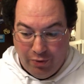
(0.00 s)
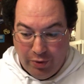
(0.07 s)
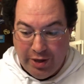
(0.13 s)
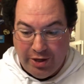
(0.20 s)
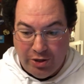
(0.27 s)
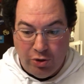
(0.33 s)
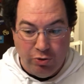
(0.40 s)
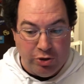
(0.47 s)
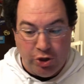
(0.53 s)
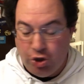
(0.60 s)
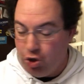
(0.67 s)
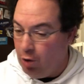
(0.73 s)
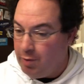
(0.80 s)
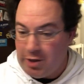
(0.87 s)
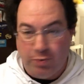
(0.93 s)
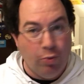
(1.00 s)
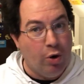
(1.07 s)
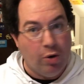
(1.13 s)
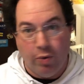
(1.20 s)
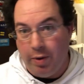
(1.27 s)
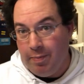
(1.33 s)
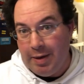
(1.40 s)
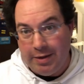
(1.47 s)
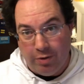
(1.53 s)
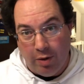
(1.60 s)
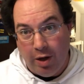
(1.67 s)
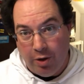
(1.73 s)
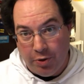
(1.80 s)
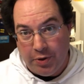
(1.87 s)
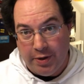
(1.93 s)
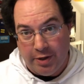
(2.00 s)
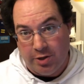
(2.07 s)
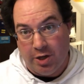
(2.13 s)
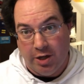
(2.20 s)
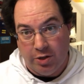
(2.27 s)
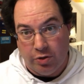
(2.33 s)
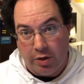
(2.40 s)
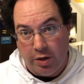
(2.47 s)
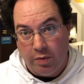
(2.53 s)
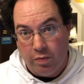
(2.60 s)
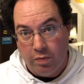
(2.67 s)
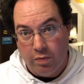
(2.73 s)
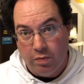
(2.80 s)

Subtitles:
we can do so much more with mental health in this country.